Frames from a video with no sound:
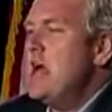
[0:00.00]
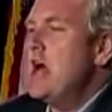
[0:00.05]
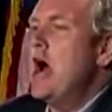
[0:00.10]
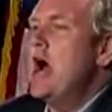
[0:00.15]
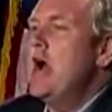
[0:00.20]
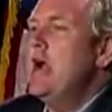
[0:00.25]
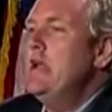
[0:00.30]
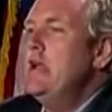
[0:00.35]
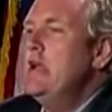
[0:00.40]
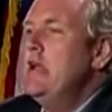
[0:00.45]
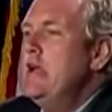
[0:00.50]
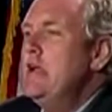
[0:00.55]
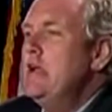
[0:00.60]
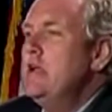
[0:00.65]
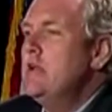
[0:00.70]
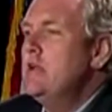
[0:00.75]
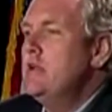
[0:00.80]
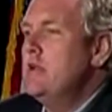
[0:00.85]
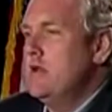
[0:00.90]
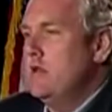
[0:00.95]
I
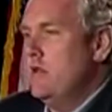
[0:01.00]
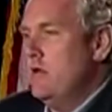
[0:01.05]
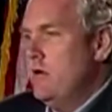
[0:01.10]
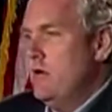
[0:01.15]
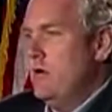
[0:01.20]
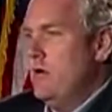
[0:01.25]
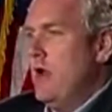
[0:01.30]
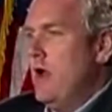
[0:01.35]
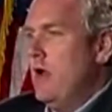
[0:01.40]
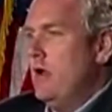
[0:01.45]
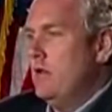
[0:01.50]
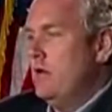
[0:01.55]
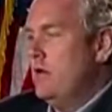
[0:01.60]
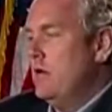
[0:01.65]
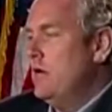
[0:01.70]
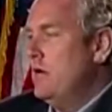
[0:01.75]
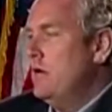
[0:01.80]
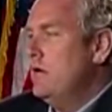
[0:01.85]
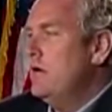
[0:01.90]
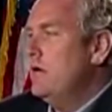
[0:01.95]
needed to learn, I
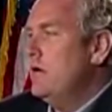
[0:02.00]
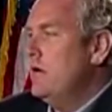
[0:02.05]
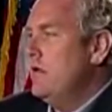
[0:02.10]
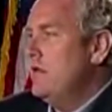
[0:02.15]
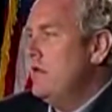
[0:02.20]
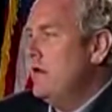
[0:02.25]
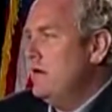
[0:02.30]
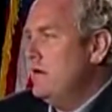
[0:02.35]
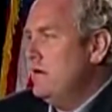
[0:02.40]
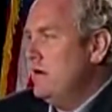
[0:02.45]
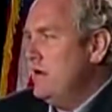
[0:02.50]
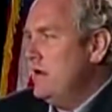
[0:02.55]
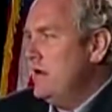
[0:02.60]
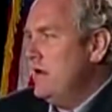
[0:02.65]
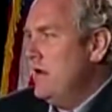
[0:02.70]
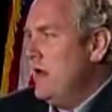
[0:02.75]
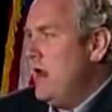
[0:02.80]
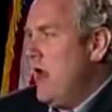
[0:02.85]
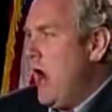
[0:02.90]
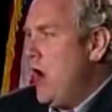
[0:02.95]
learned during the
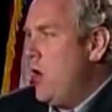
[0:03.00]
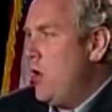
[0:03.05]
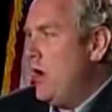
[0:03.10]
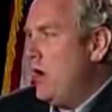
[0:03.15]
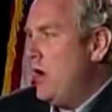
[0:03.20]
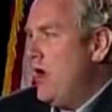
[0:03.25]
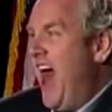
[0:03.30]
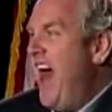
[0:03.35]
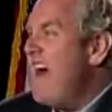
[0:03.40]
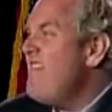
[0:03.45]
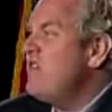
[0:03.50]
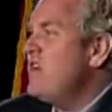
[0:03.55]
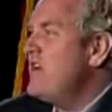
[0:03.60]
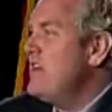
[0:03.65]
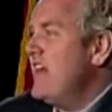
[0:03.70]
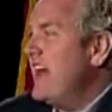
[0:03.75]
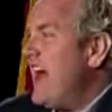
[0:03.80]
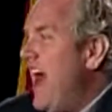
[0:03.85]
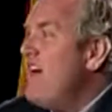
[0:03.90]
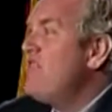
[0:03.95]
Clinton era.
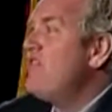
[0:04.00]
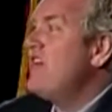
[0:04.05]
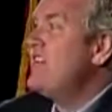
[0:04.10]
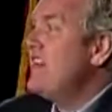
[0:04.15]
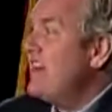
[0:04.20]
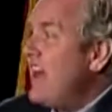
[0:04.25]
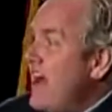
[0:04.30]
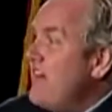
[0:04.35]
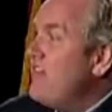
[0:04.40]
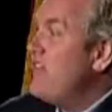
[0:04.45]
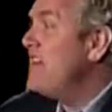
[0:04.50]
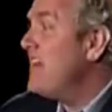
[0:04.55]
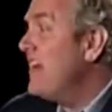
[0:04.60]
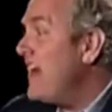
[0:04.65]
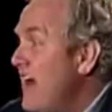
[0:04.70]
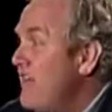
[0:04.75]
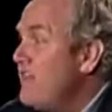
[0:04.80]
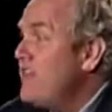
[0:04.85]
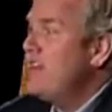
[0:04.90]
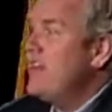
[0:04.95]
Everything, everything,
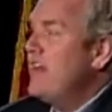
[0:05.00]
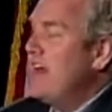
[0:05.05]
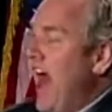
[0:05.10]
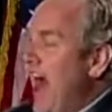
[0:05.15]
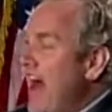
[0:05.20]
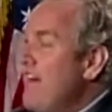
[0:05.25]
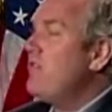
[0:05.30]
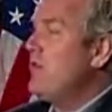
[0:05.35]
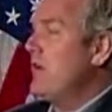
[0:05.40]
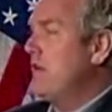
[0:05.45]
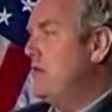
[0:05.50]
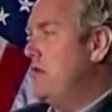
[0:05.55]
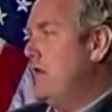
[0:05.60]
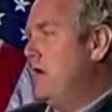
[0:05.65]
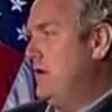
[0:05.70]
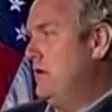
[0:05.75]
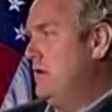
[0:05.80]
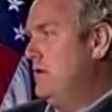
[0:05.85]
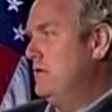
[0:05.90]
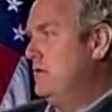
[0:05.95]
everything, everything,
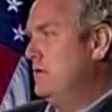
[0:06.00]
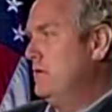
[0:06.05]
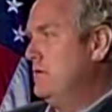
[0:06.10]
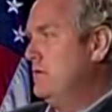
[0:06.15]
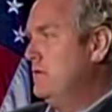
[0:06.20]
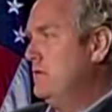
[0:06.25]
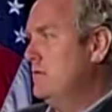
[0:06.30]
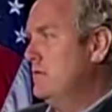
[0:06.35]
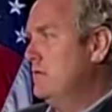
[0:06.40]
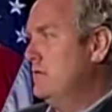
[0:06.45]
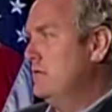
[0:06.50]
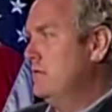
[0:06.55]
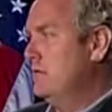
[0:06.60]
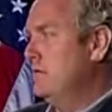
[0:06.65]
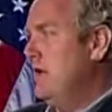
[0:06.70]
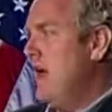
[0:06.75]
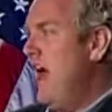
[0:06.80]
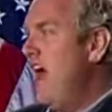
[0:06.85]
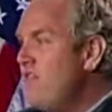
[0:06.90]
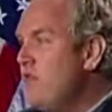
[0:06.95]
everything.
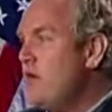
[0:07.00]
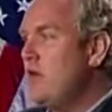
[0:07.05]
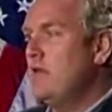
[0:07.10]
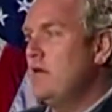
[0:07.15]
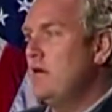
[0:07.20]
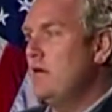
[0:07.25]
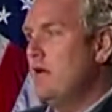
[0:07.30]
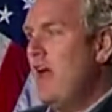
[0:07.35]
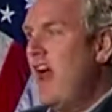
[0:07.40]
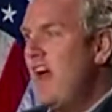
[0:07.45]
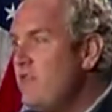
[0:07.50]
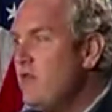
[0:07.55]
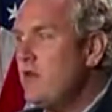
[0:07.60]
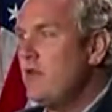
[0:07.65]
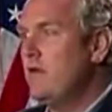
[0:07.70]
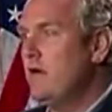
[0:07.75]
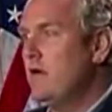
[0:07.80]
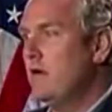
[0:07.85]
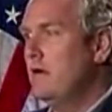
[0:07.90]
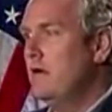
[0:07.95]
Everything,
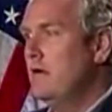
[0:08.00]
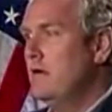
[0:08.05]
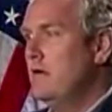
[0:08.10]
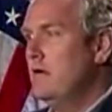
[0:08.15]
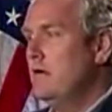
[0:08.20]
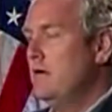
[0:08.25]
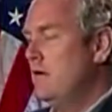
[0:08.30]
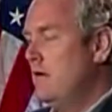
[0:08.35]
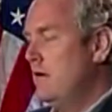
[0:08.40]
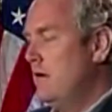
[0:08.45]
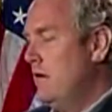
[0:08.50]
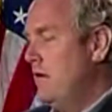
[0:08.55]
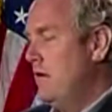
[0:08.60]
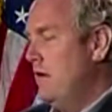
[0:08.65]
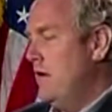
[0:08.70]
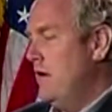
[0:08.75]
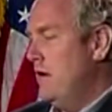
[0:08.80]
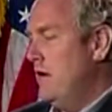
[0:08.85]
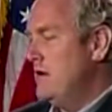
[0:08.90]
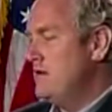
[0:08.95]
everything.
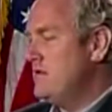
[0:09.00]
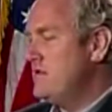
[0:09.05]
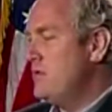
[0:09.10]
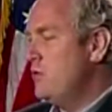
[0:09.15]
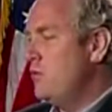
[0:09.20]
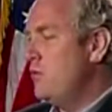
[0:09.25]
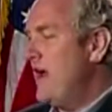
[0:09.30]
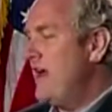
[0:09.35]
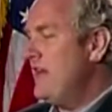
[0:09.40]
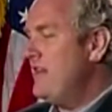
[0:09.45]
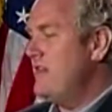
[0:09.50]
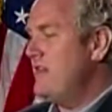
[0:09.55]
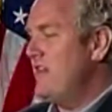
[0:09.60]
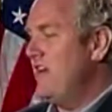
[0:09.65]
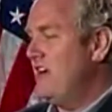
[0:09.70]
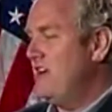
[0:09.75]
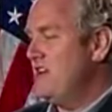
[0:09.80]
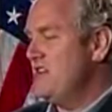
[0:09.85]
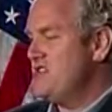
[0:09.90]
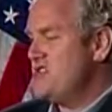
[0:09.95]
As the way that
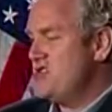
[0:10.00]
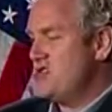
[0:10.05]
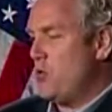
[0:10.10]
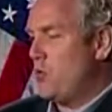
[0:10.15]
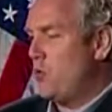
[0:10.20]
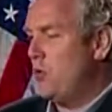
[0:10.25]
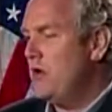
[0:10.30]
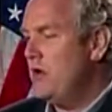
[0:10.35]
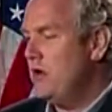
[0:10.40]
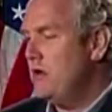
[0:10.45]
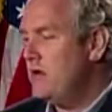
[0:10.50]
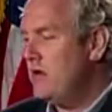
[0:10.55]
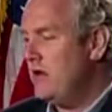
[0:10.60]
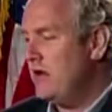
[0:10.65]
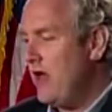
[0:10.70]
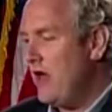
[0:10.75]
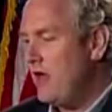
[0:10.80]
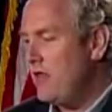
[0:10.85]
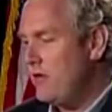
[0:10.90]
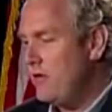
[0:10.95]
they consorted
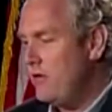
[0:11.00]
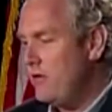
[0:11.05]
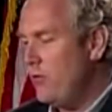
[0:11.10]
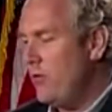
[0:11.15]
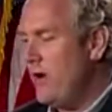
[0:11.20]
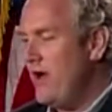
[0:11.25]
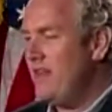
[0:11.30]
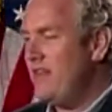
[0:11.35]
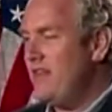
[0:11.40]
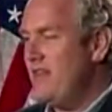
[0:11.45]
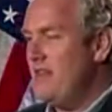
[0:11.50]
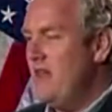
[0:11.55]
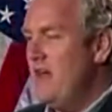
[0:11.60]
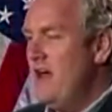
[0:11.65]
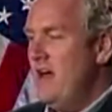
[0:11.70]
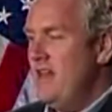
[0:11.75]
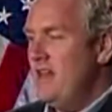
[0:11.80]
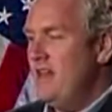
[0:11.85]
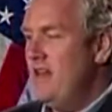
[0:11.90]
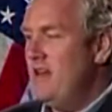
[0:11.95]
together, the way
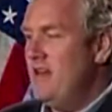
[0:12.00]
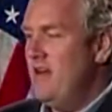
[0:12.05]
that